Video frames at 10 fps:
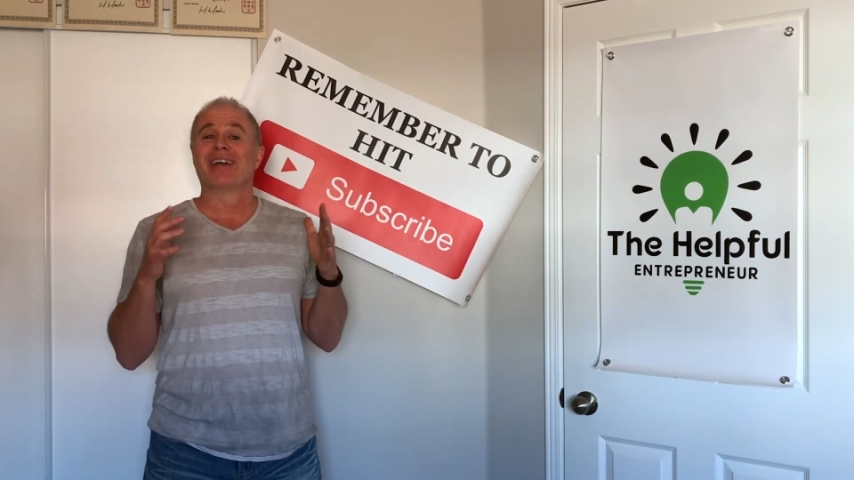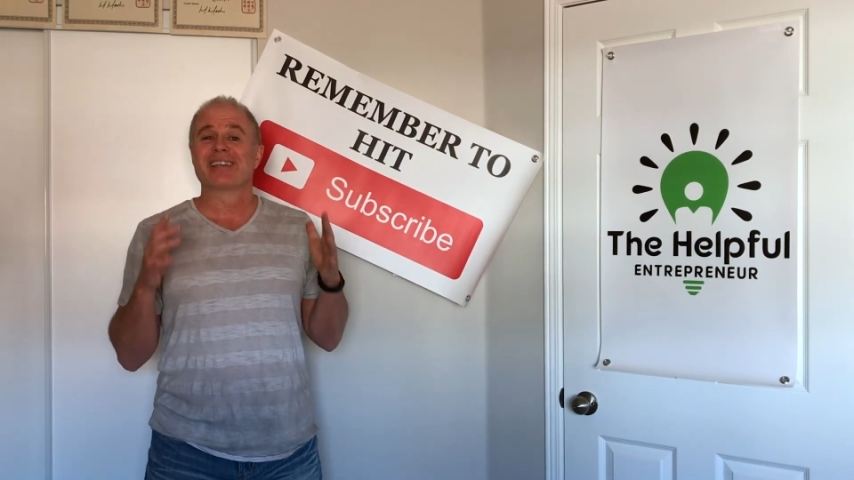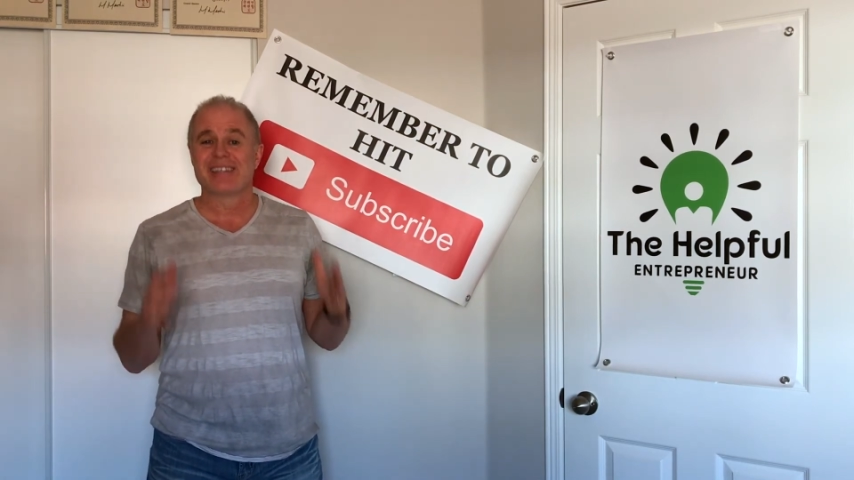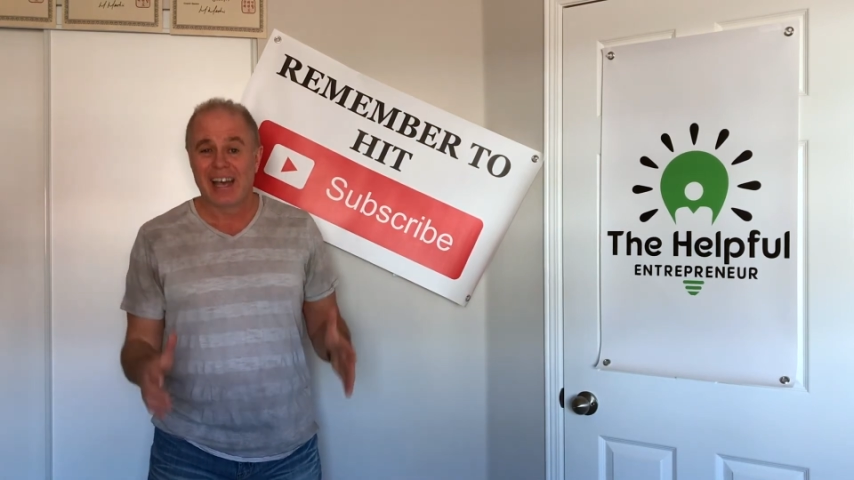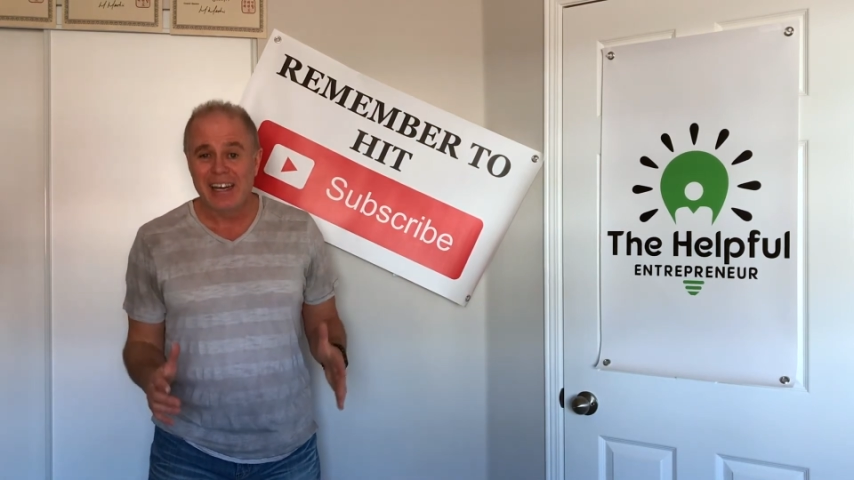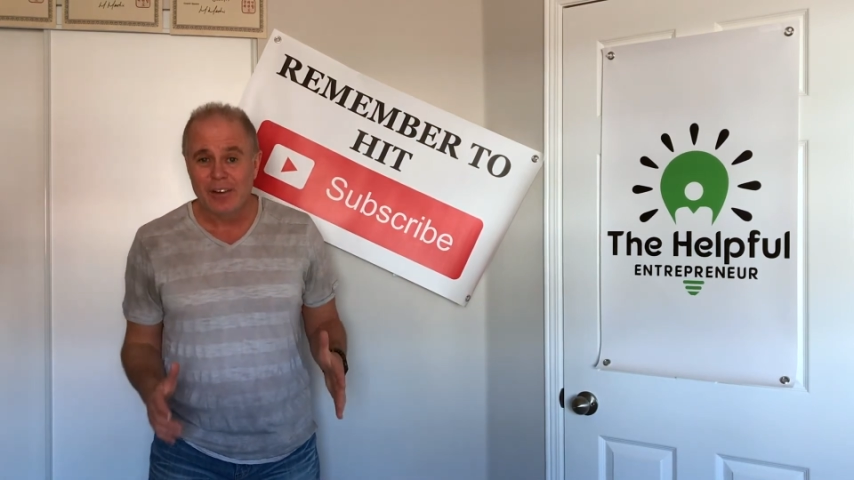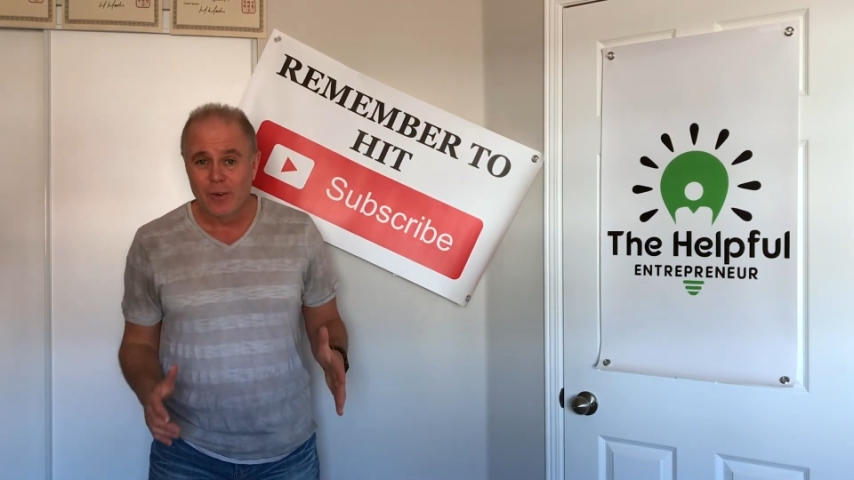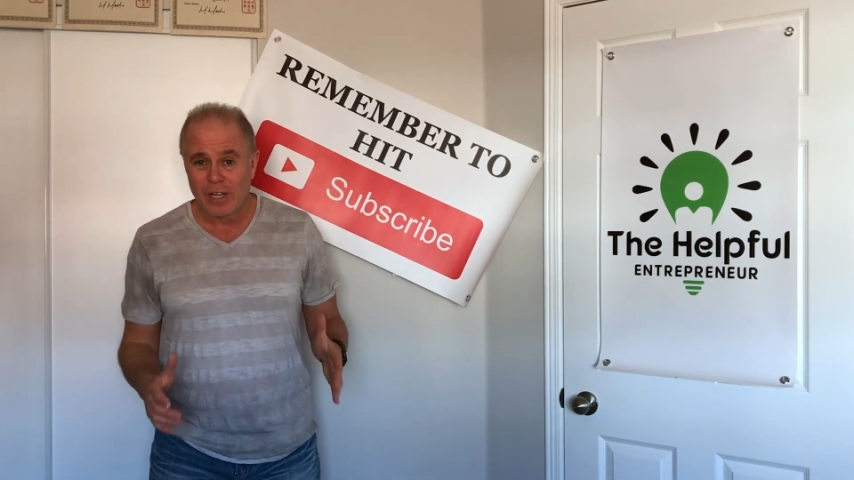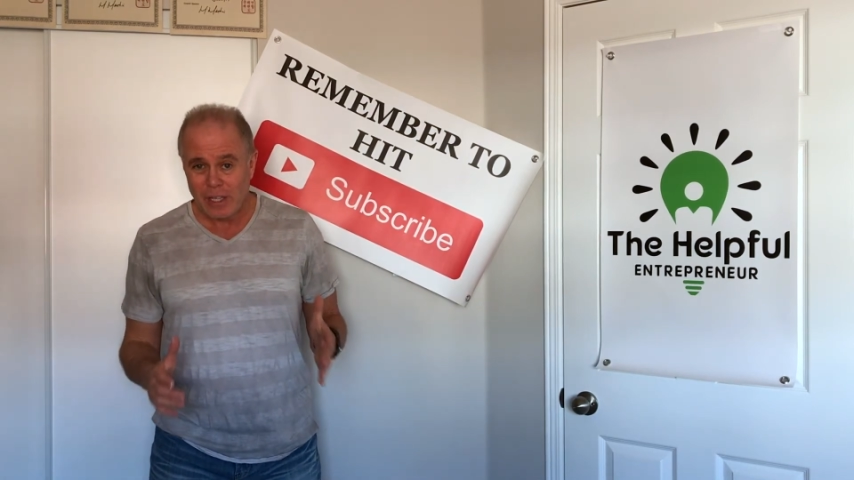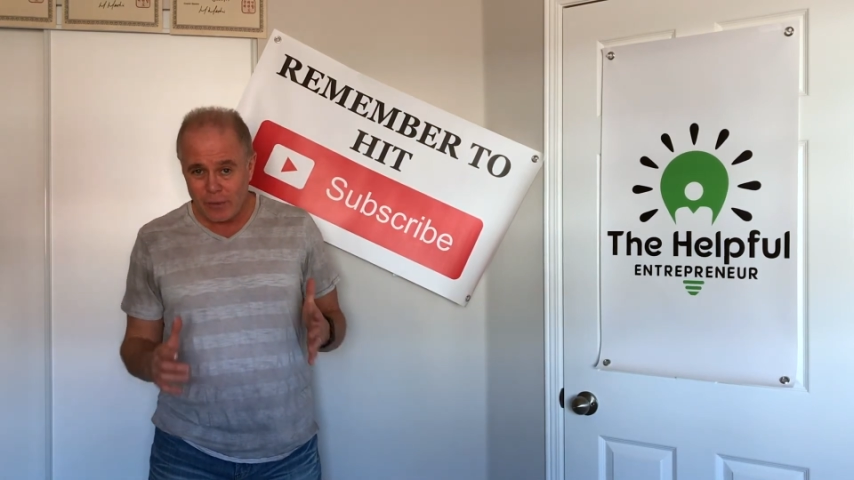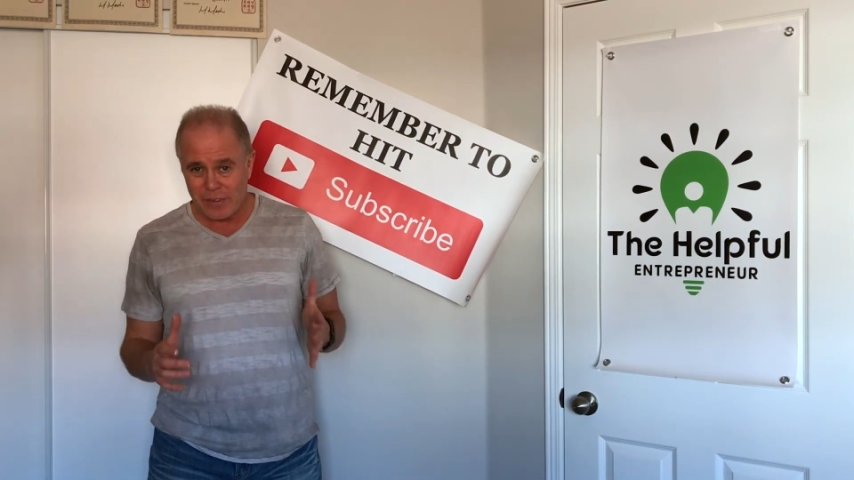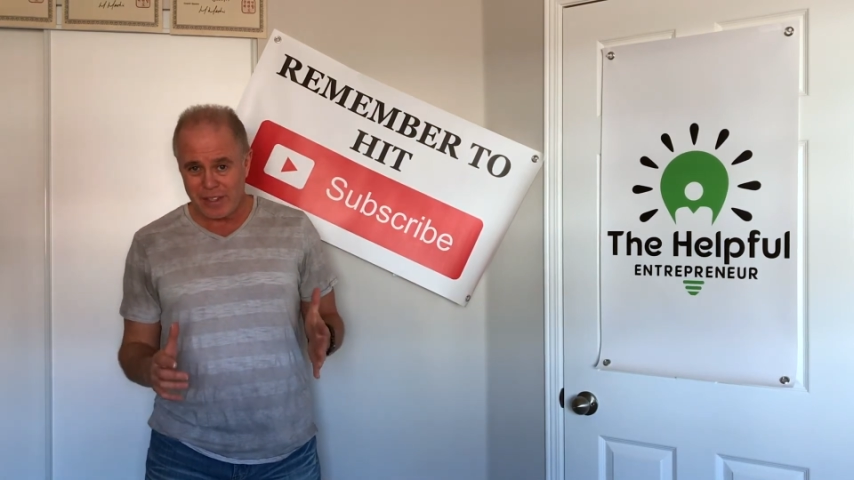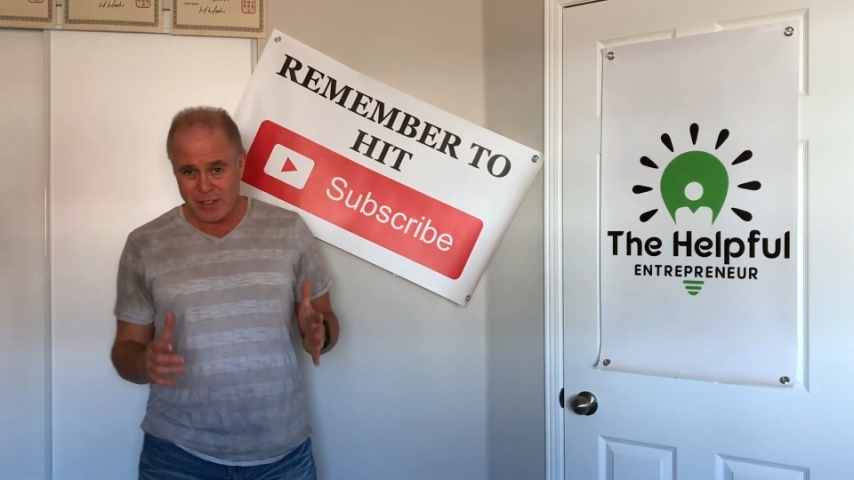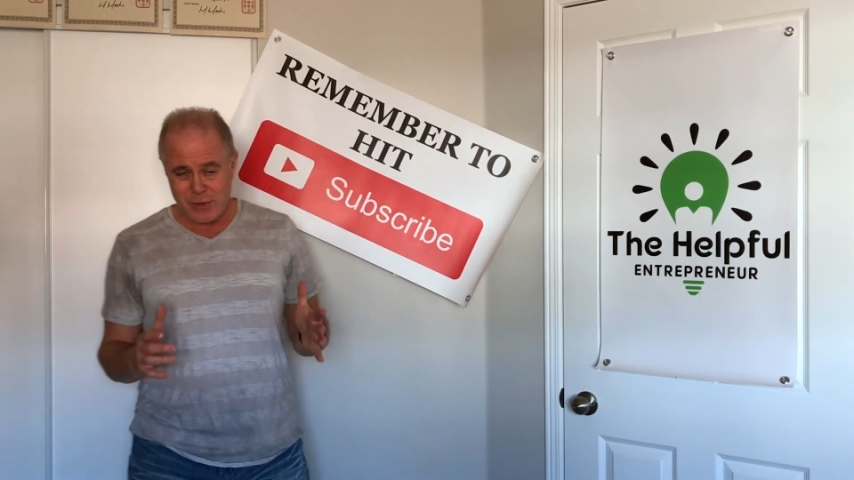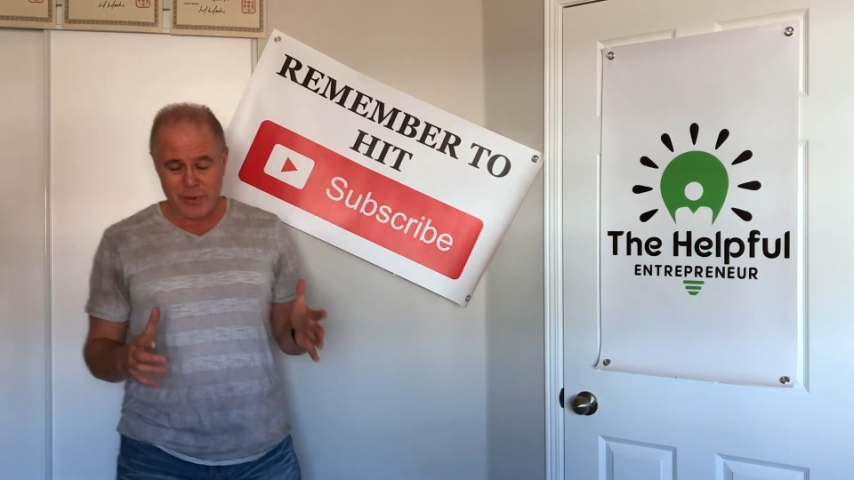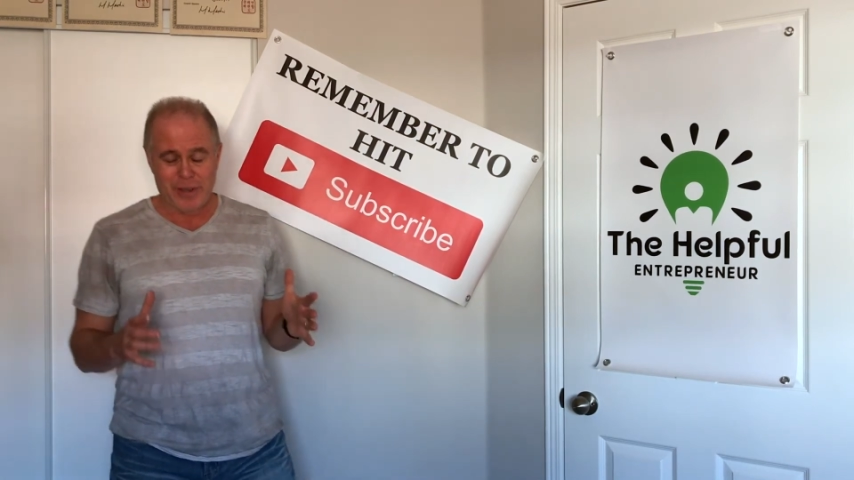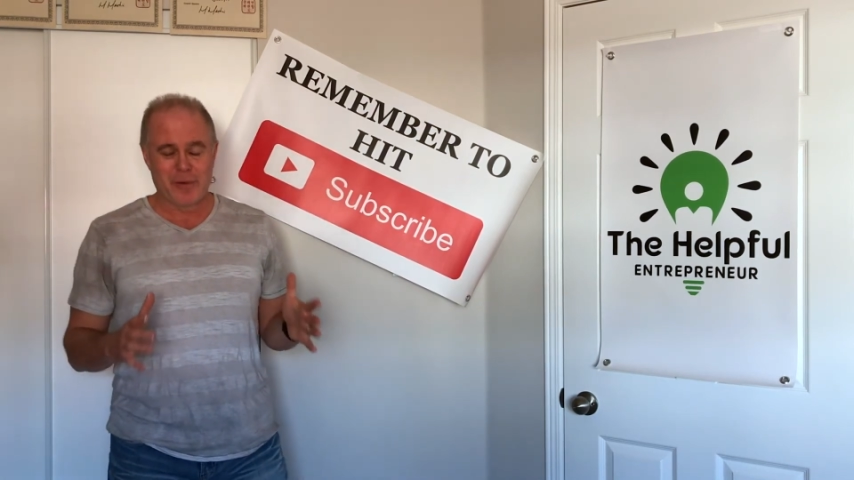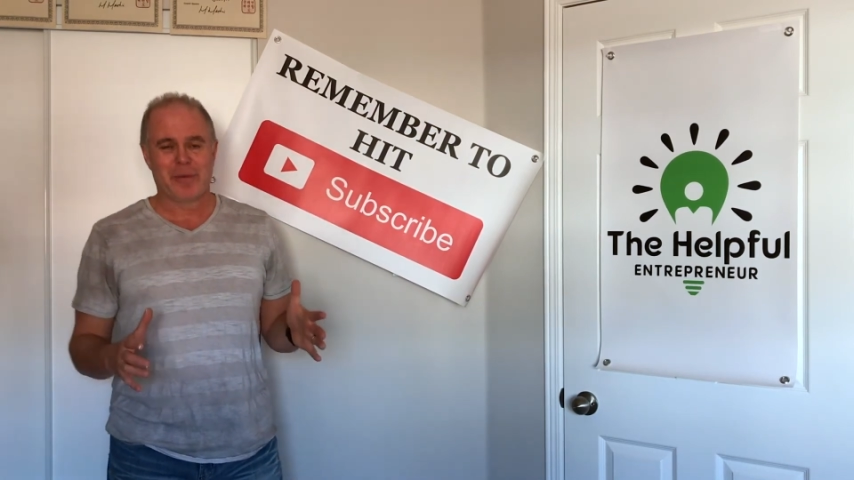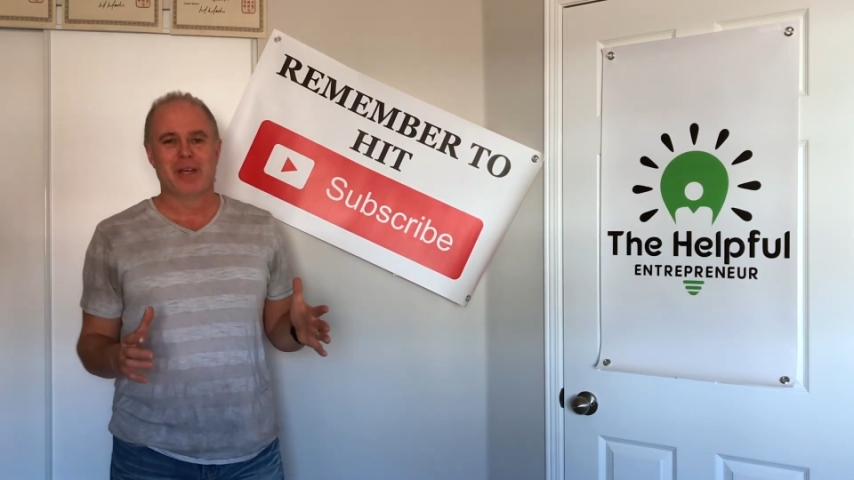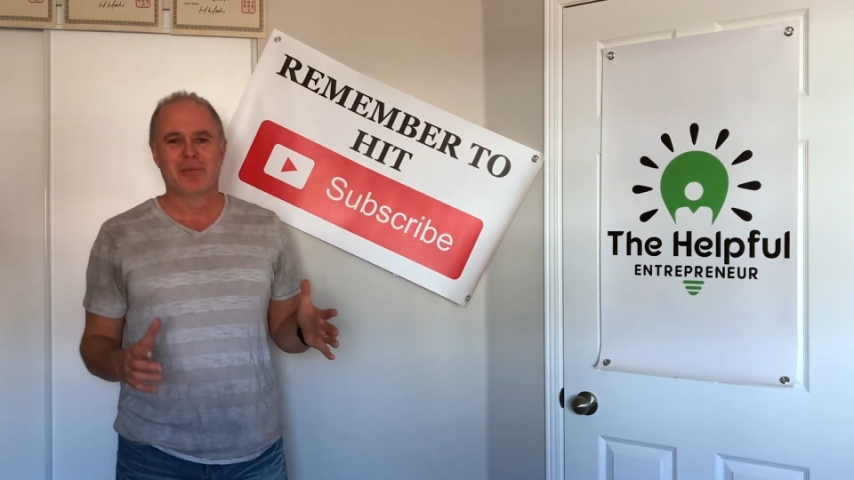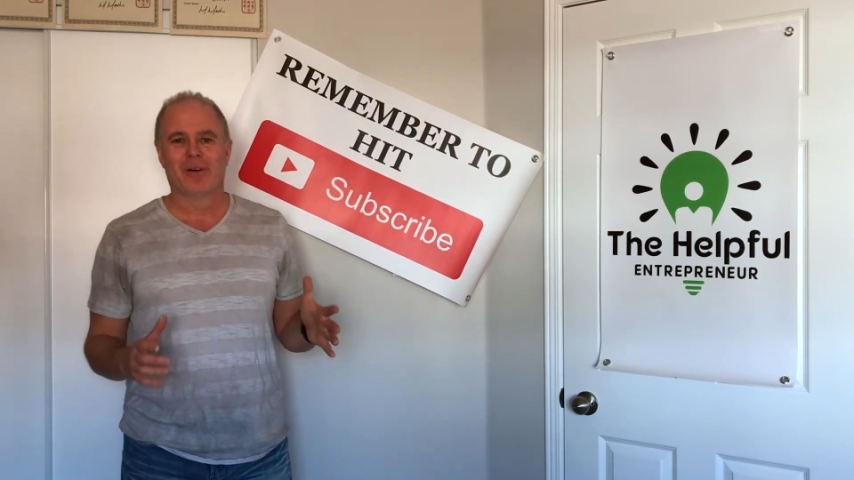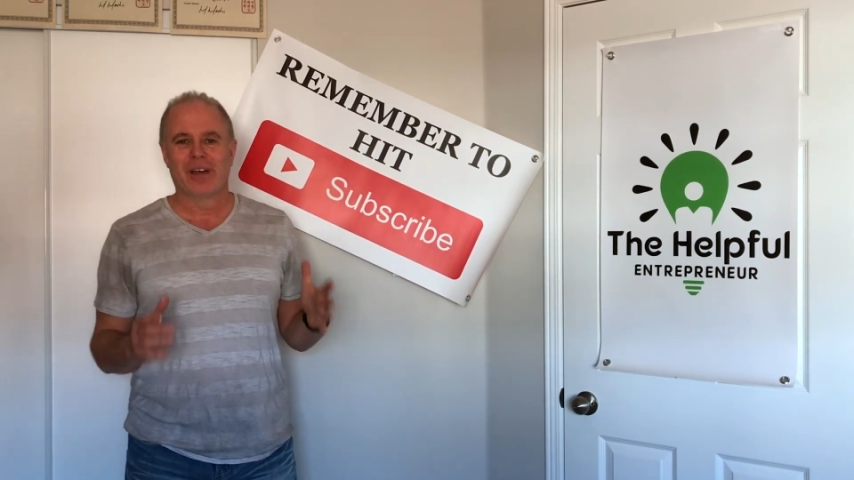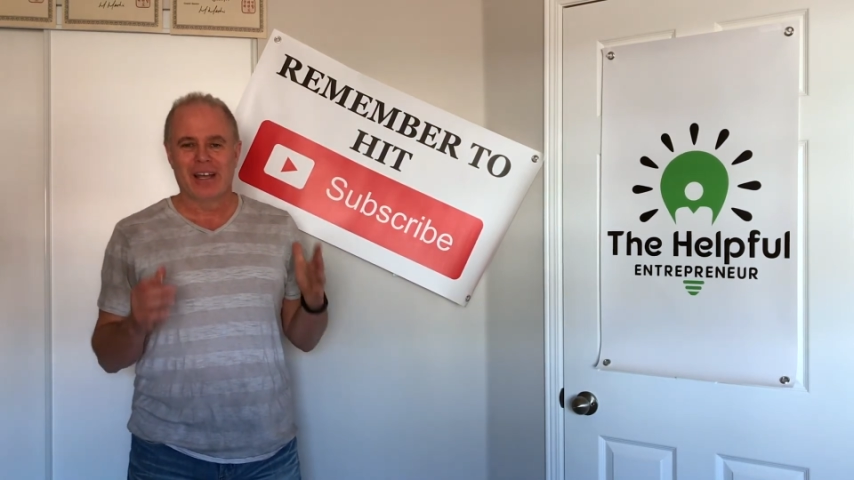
exciting working with these three other people.